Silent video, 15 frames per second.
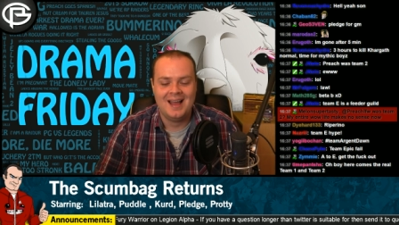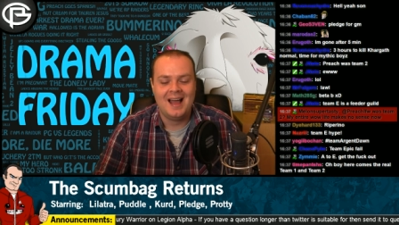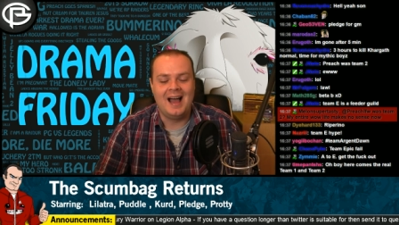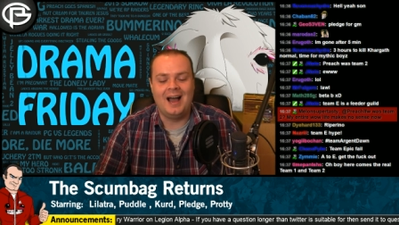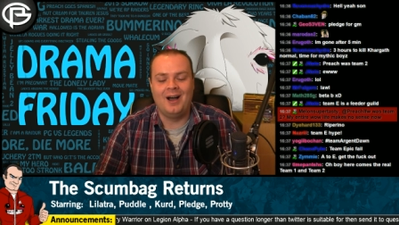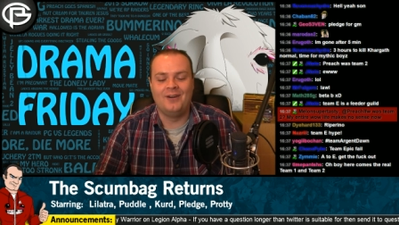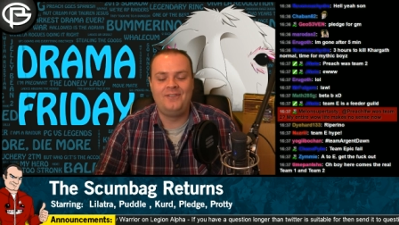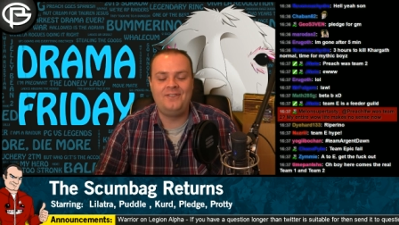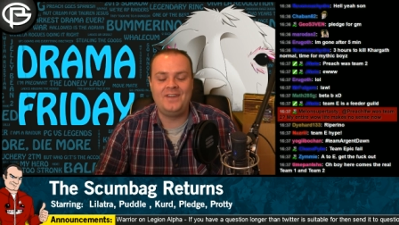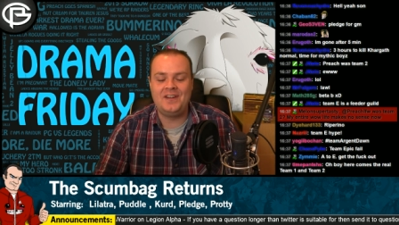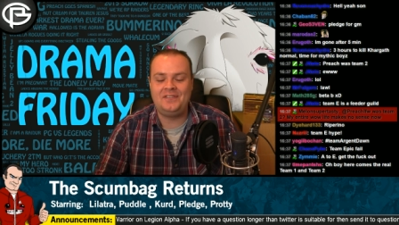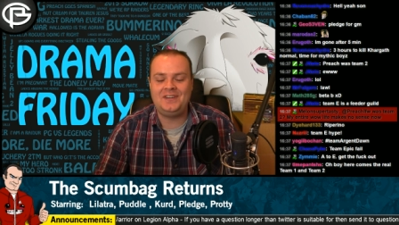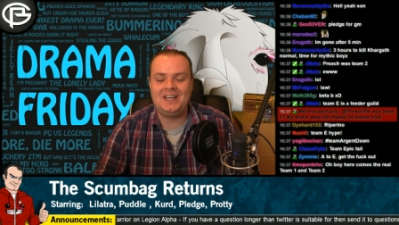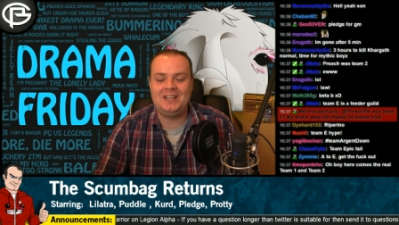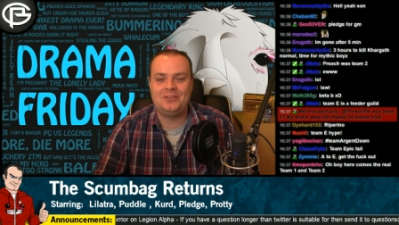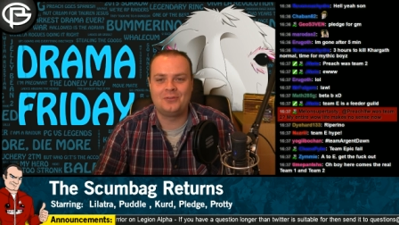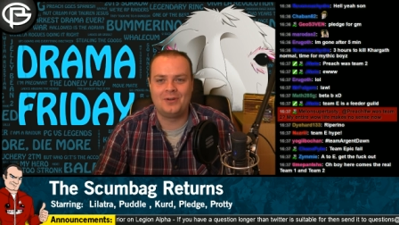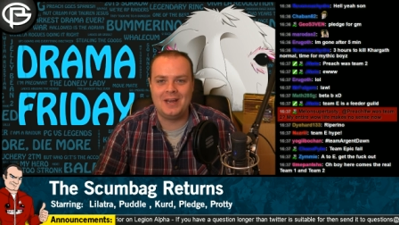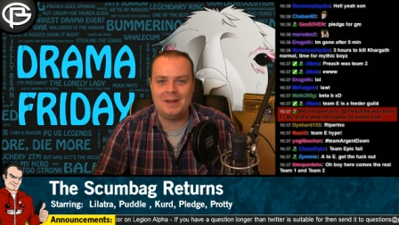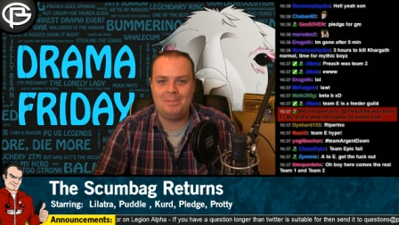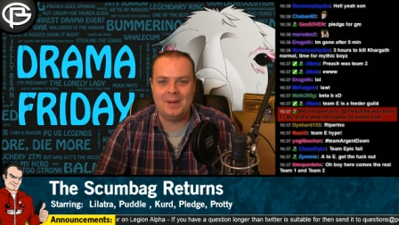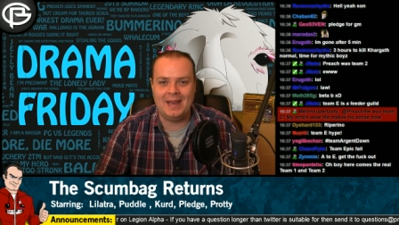Out of
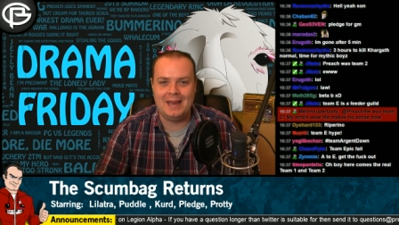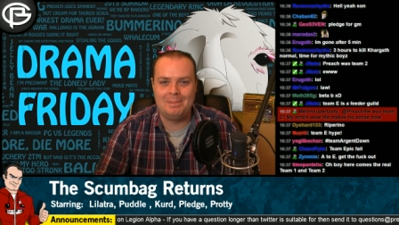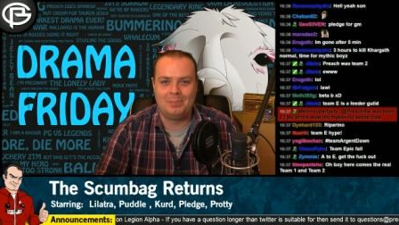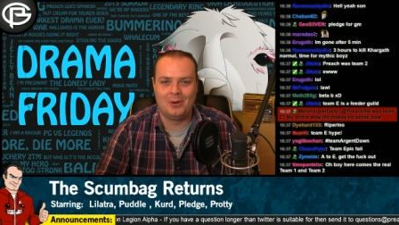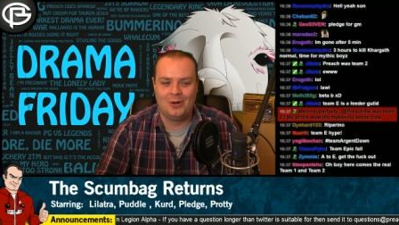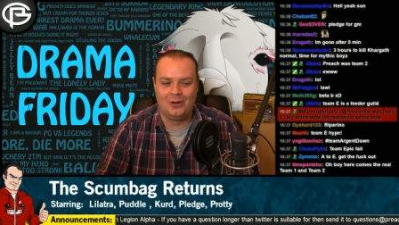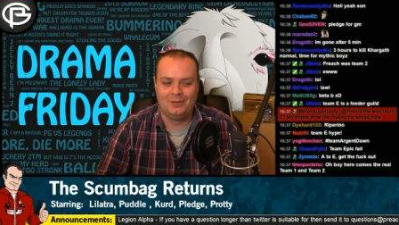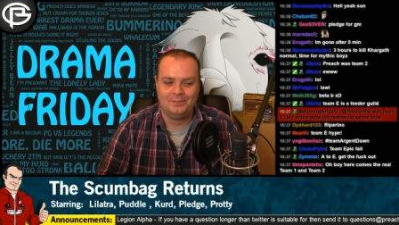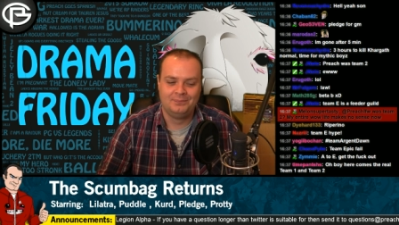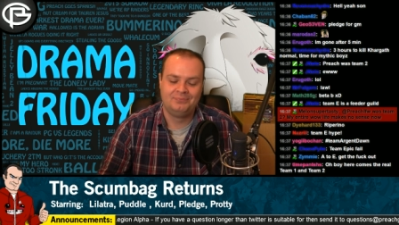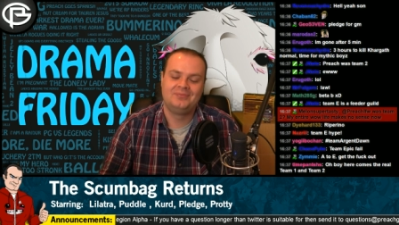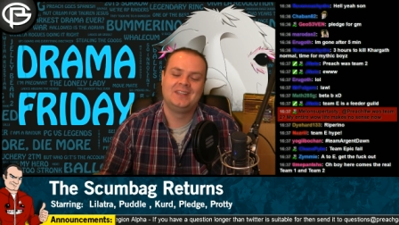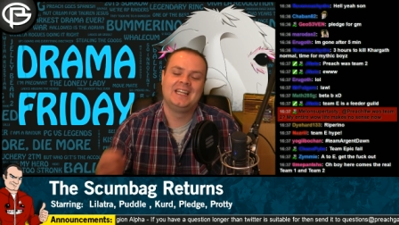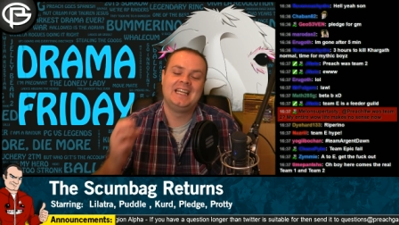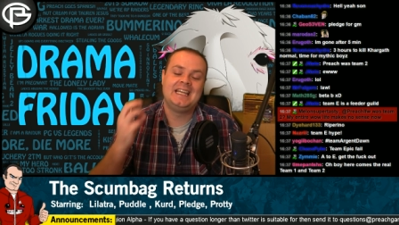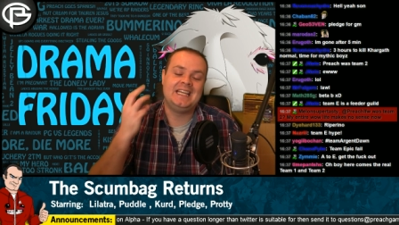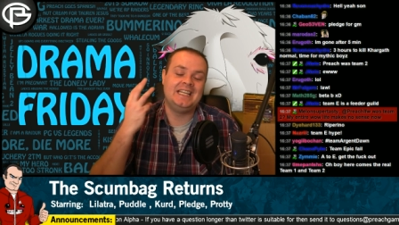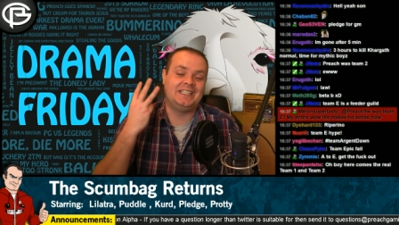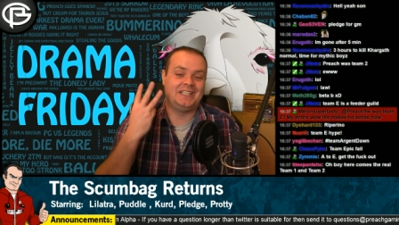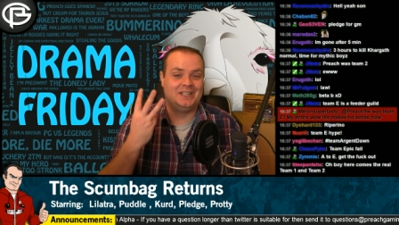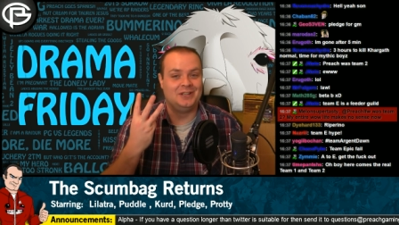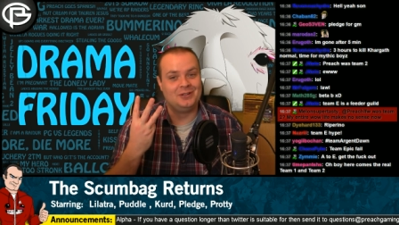53 people, he's
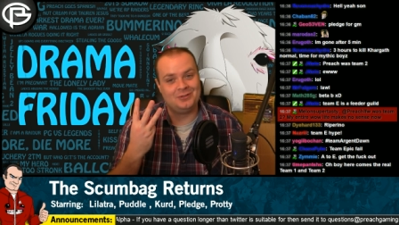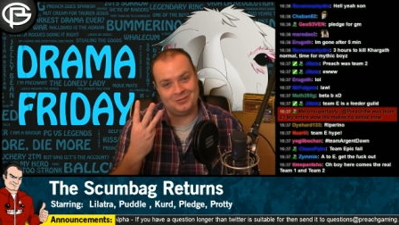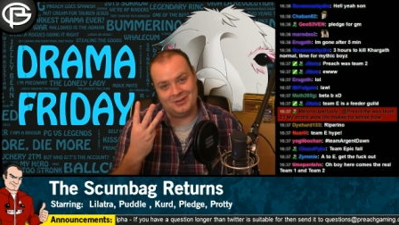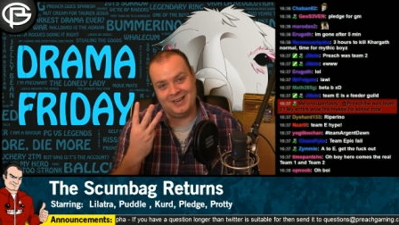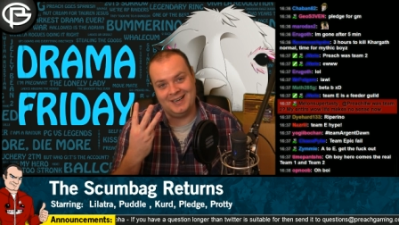in the 3.